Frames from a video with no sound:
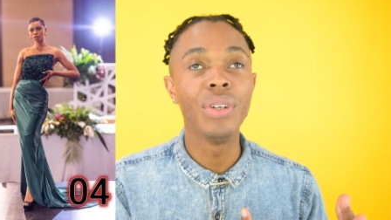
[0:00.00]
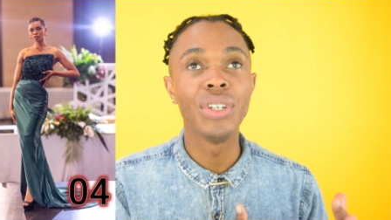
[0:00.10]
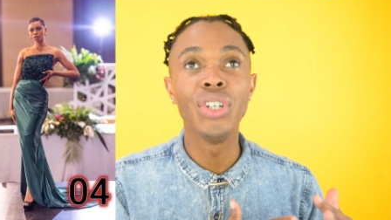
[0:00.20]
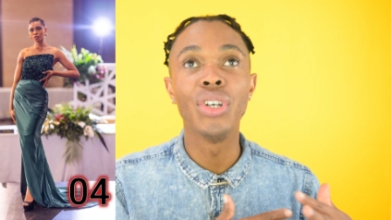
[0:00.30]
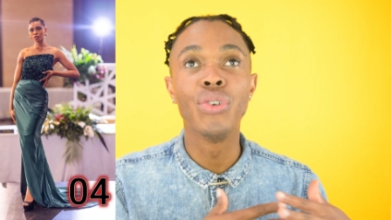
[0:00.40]

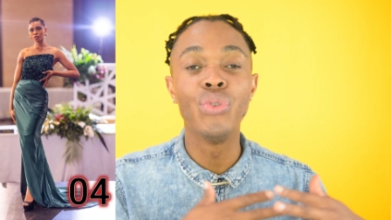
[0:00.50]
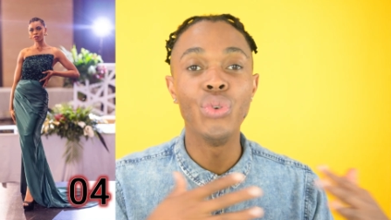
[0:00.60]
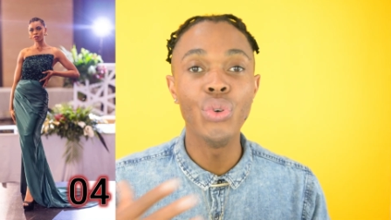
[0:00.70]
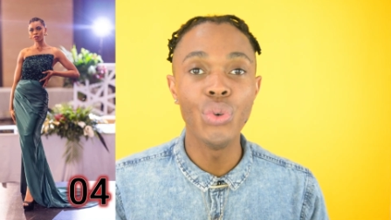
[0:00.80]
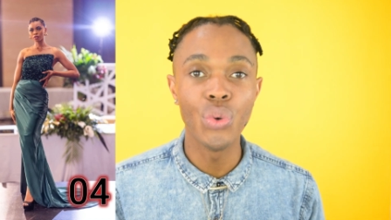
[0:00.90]
she
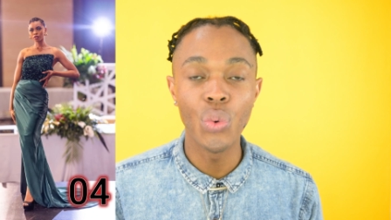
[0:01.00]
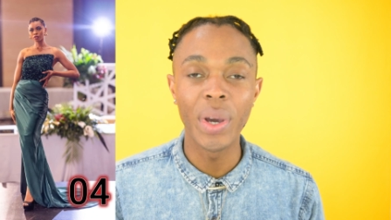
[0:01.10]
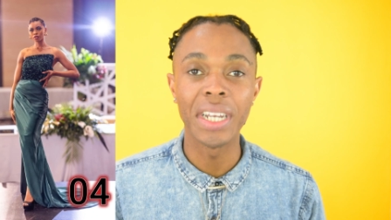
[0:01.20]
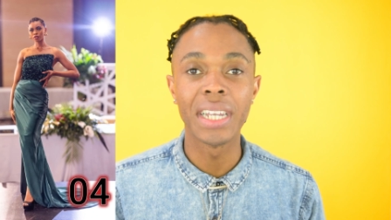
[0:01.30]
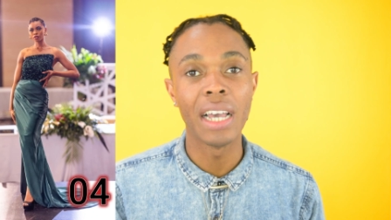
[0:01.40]
grew when
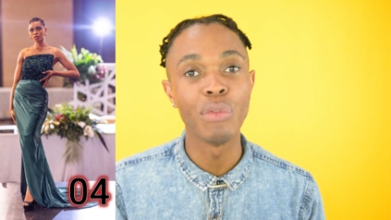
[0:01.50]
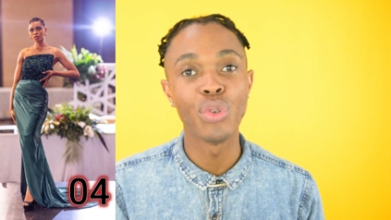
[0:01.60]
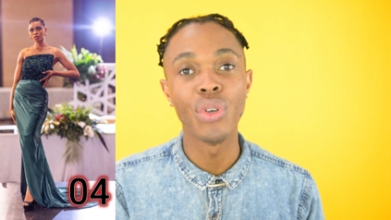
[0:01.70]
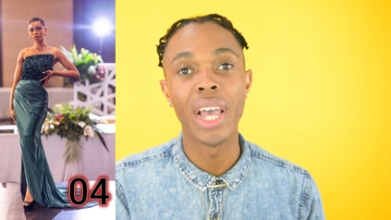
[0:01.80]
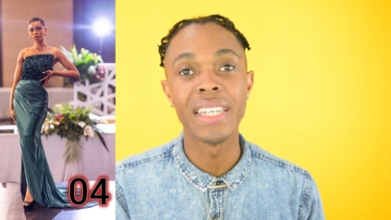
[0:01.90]
it comes
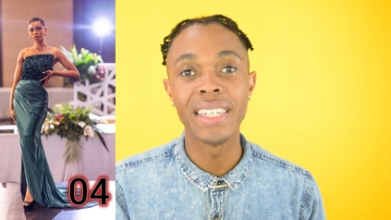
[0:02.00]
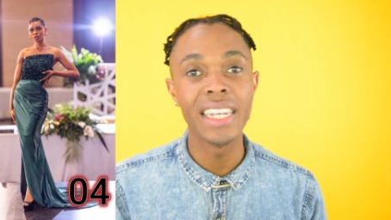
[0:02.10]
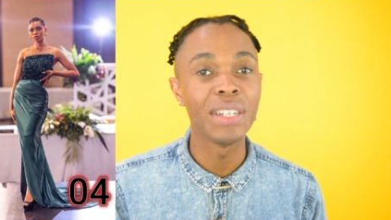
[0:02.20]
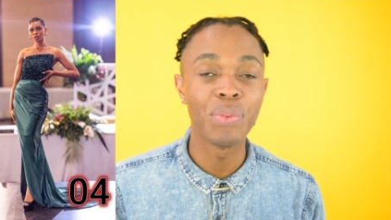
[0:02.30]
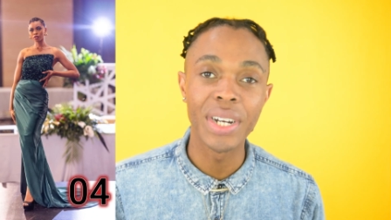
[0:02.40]
to her
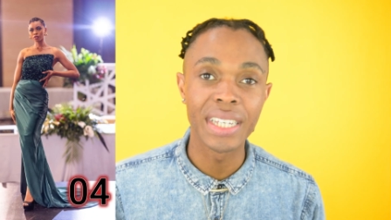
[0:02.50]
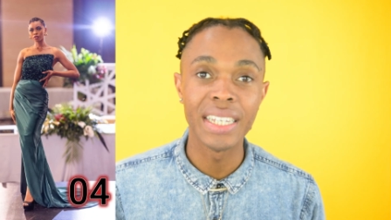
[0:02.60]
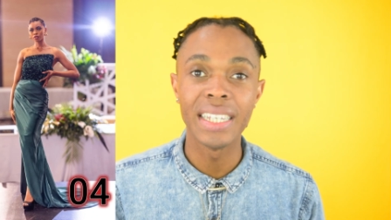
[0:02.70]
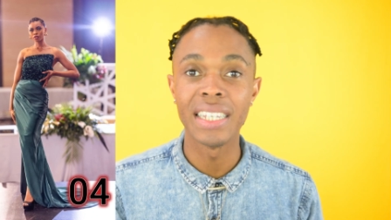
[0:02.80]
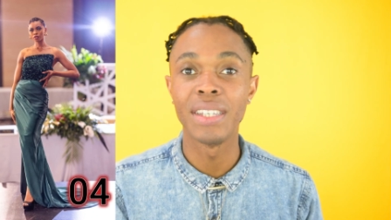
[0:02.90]
stage
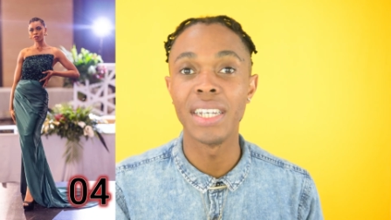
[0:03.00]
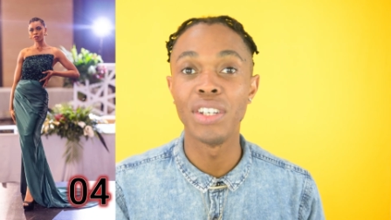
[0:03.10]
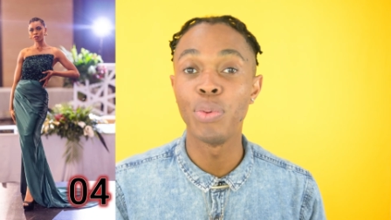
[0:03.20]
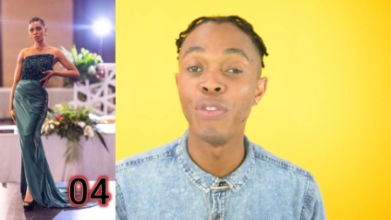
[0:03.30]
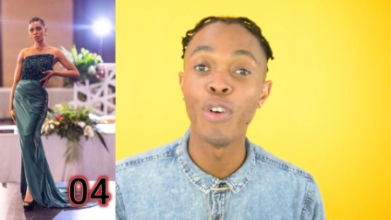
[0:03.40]
presence, her
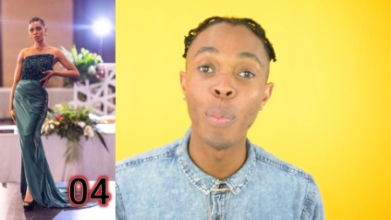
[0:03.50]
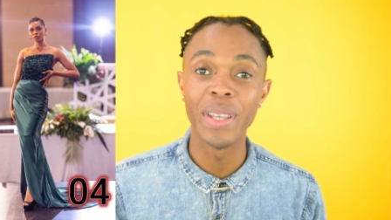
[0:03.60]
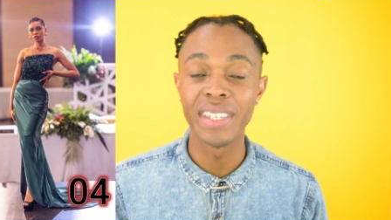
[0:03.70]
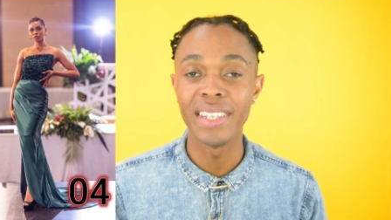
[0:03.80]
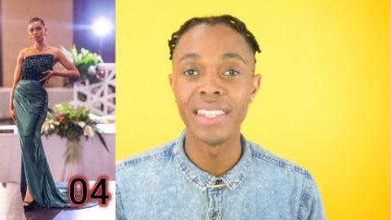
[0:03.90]
stage
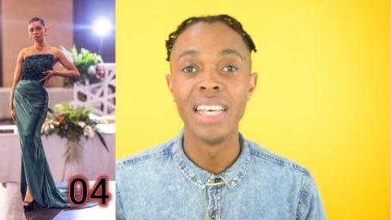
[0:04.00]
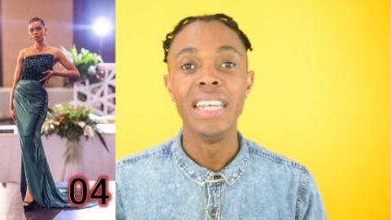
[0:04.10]
performances.